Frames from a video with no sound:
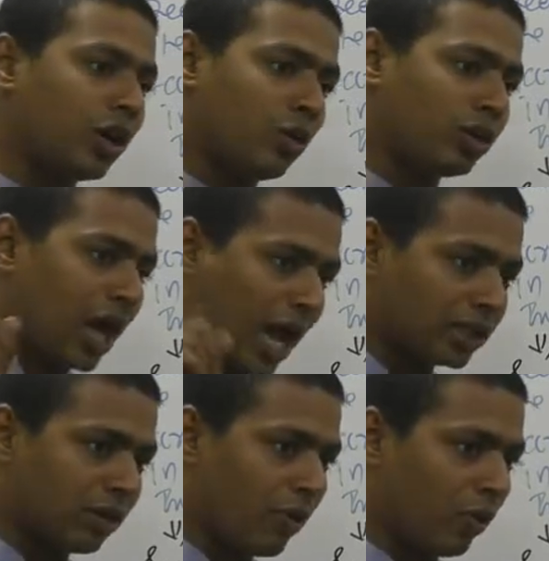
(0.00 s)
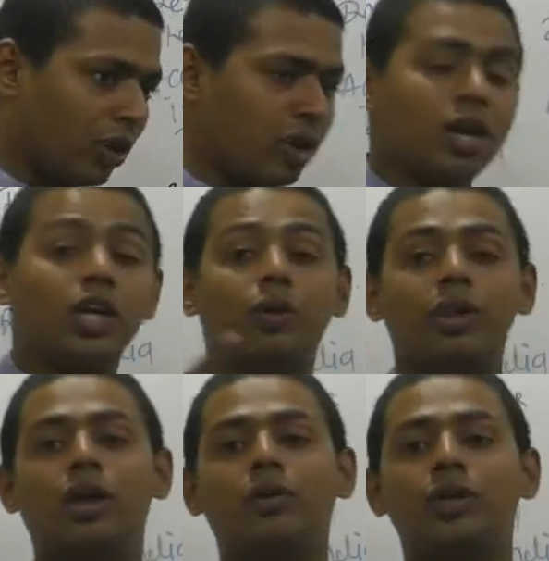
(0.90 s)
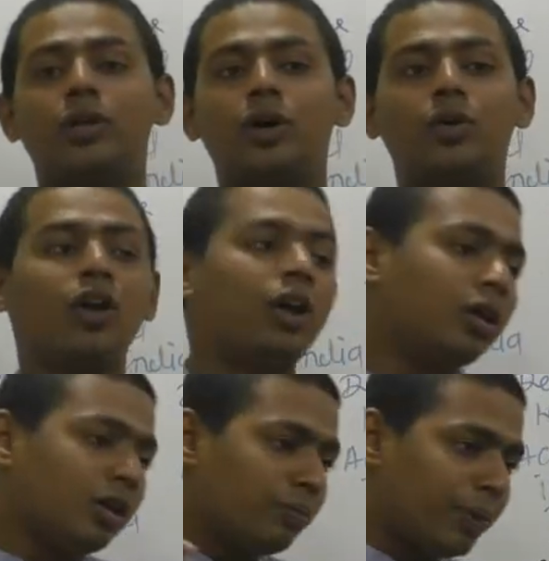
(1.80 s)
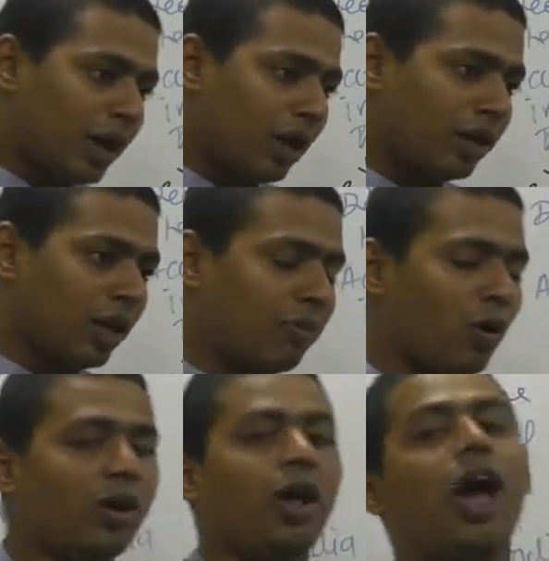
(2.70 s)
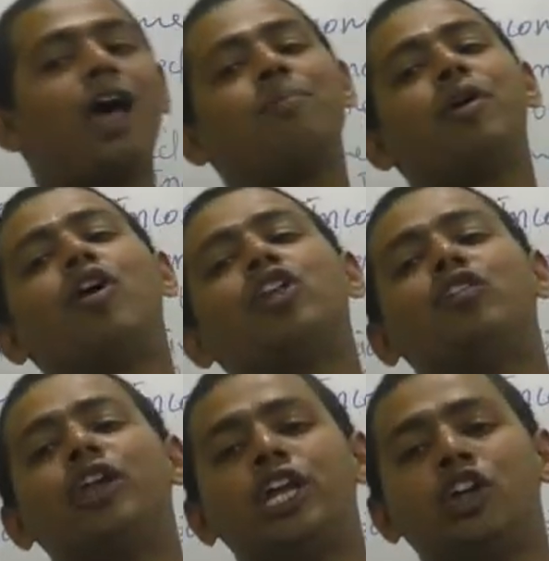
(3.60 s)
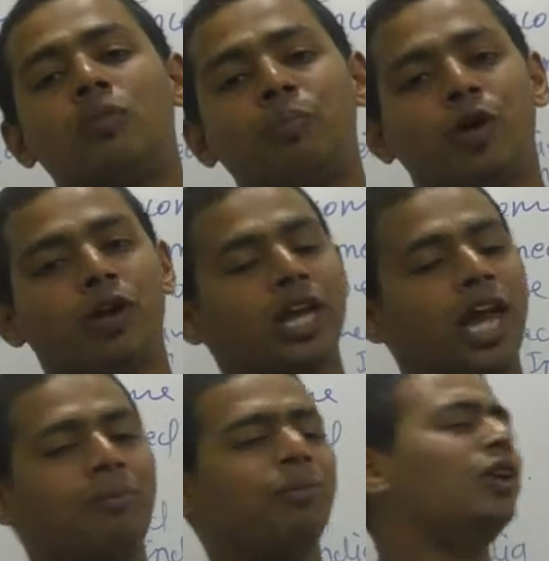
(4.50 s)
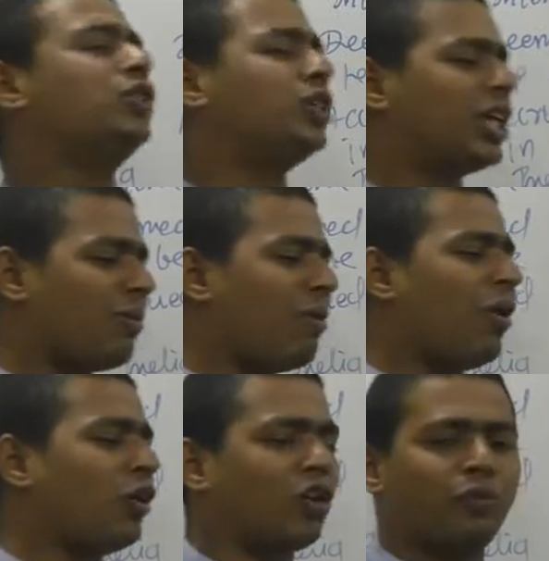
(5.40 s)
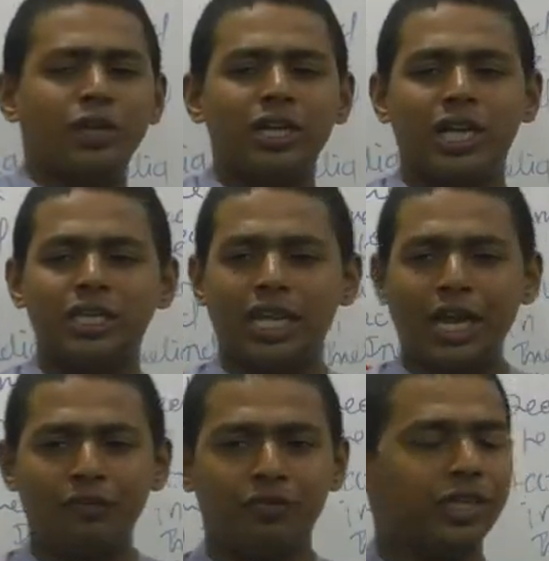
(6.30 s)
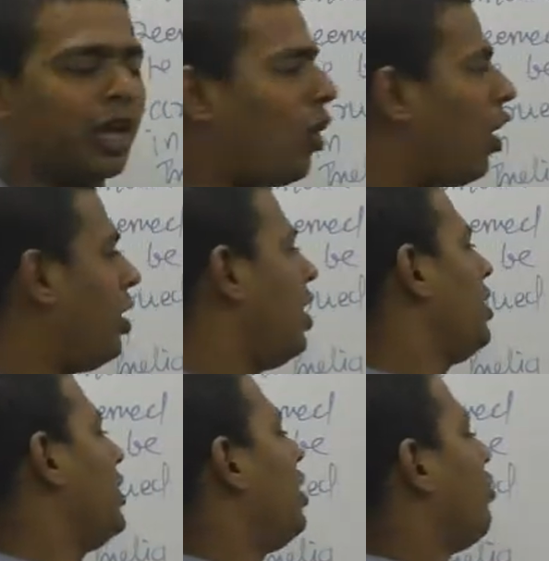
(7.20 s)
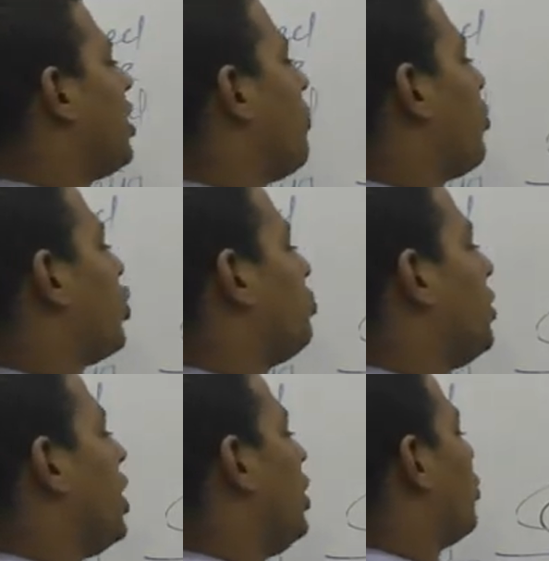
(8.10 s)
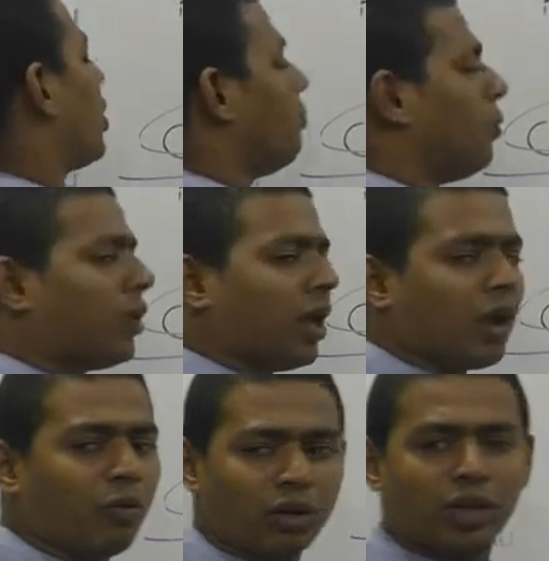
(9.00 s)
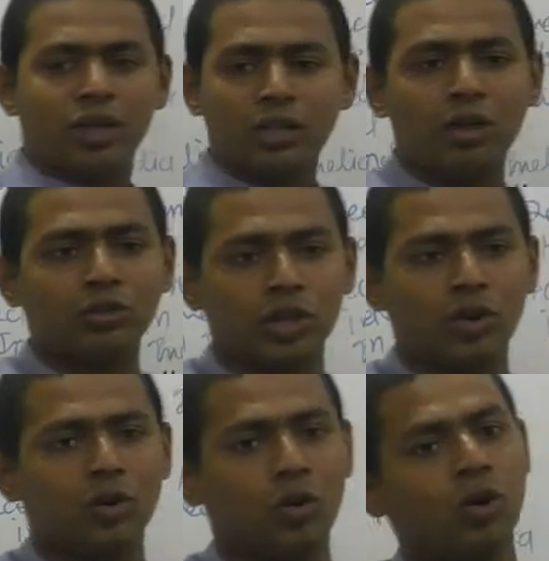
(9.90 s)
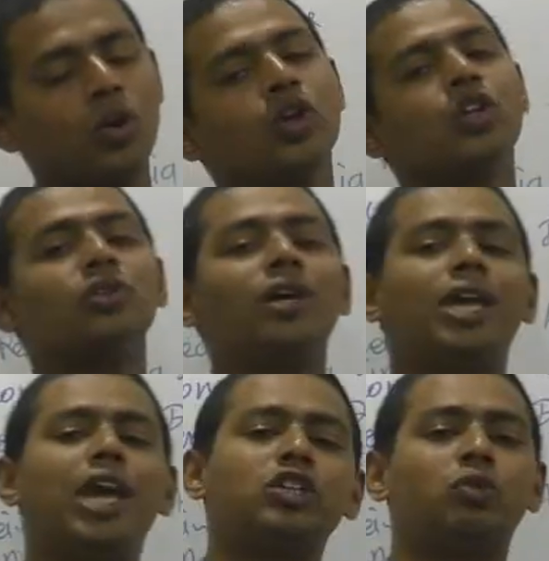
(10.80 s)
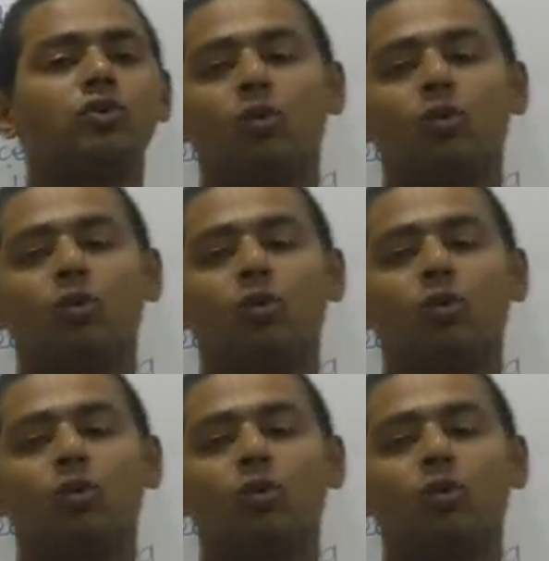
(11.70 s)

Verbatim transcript: crore tax amount 12,000 crore penalty amount and because you did not pay on time so some amount of interest late fees and all that was approximately you can put around thousand crore. So the case was